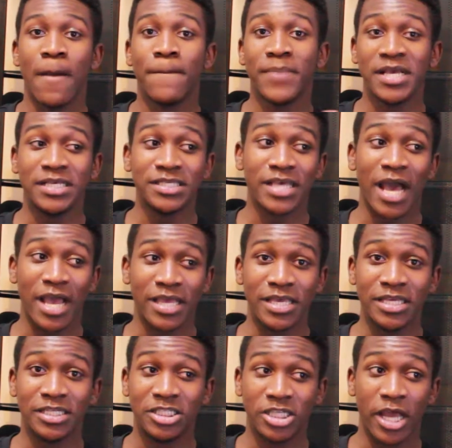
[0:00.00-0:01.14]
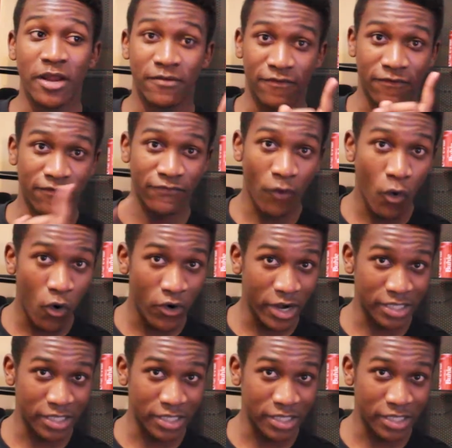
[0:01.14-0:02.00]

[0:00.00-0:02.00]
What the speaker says: PCIe Gen 4